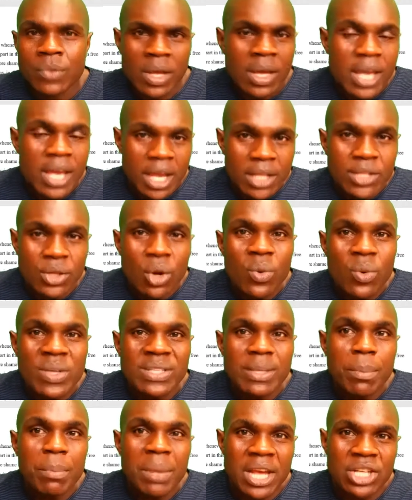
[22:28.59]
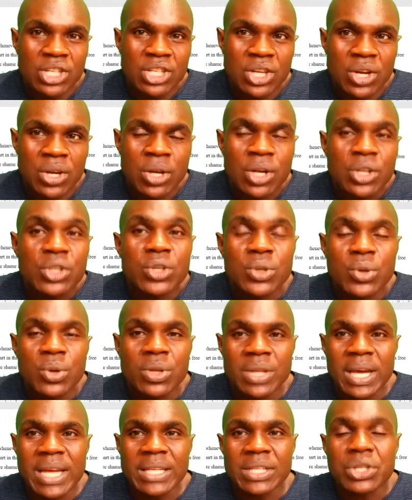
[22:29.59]
It's always a pleasure to
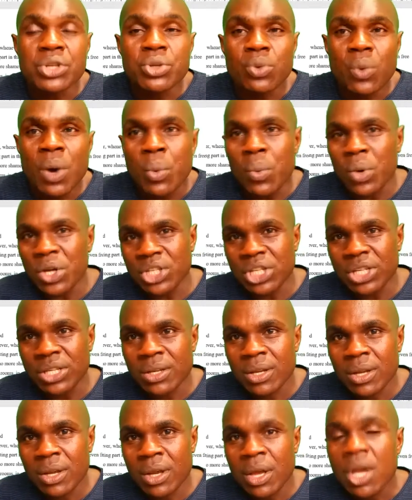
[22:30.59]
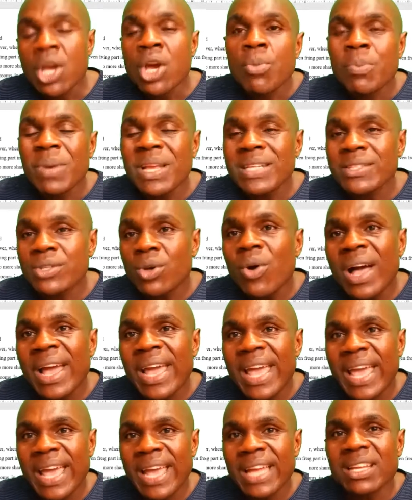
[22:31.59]
know that you are watching. Please go
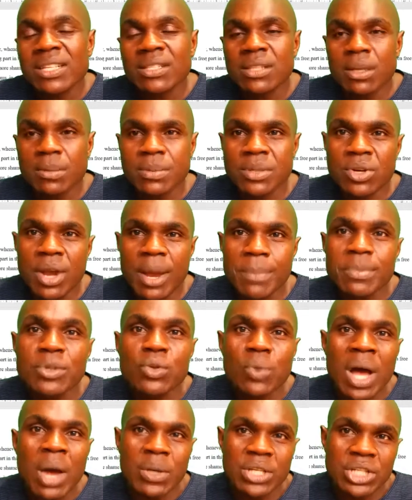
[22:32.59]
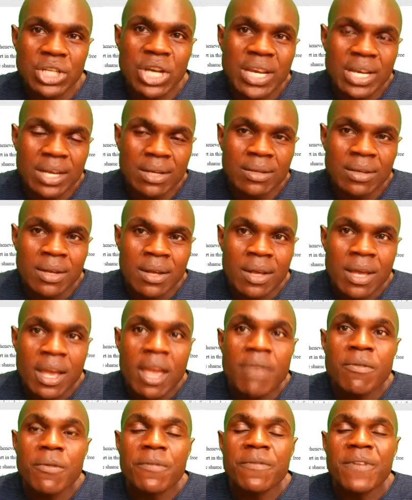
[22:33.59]
ahead and subscribe to our channel
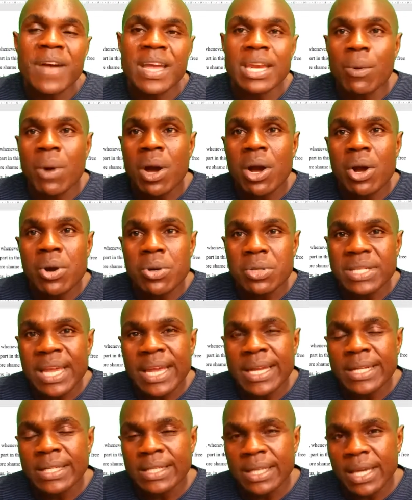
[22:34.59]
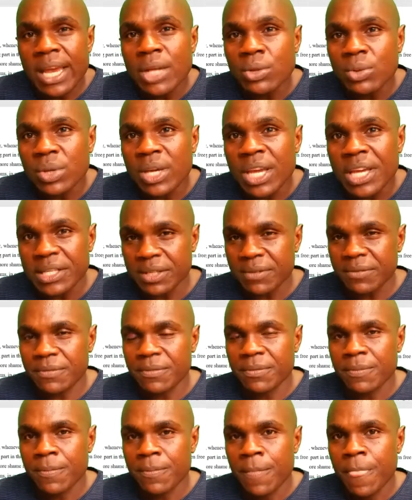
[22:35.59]
if you find our content
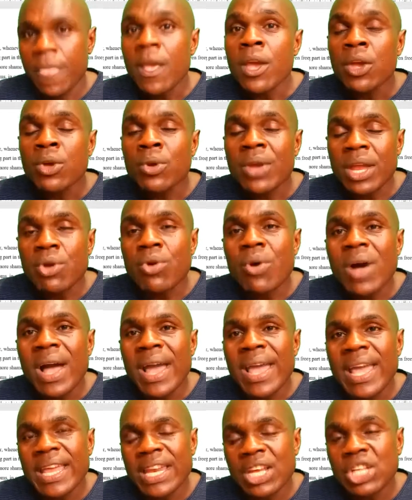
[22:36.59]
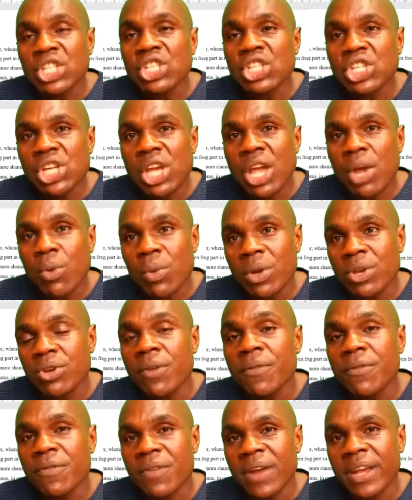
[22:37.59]
educative. You can go ahead and share with
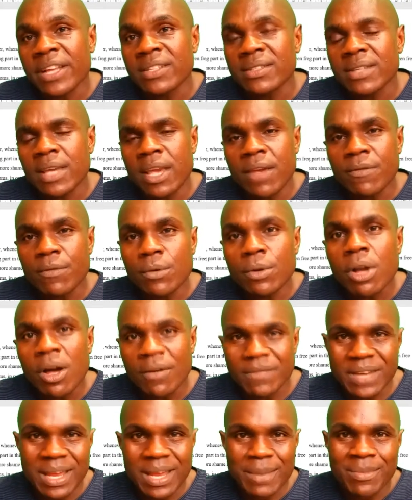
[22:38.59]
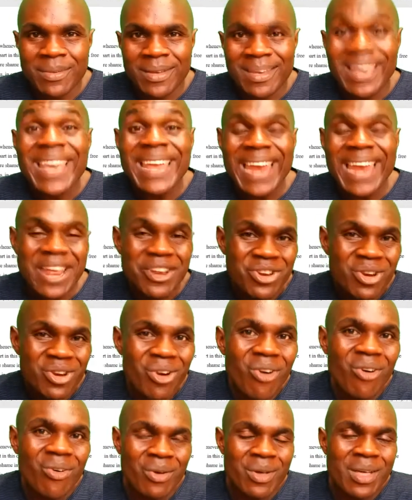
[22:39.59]
your friends if you love them. And I
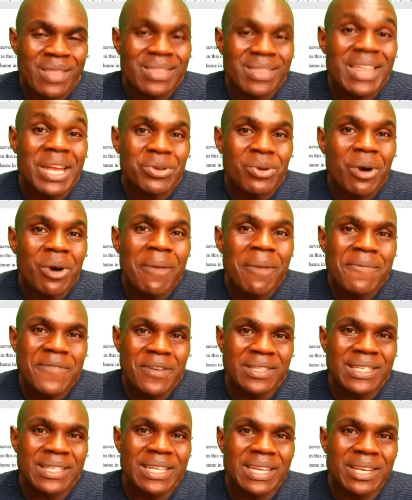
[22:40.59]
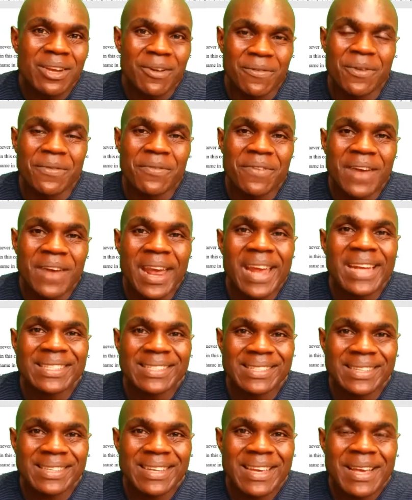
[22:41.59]
know that you obviously love your
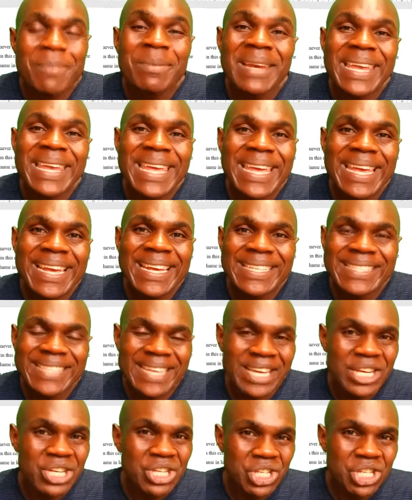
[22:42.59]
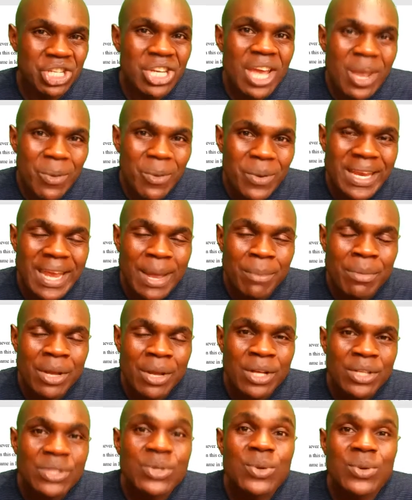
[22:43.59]
friends. Please share with
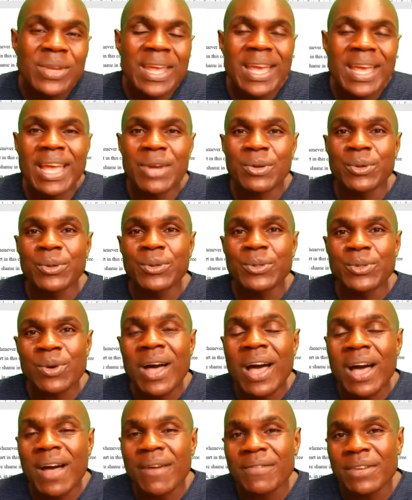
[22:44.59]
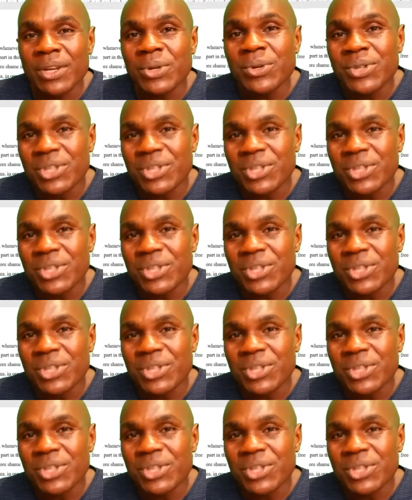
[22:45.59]
them so they can also have the good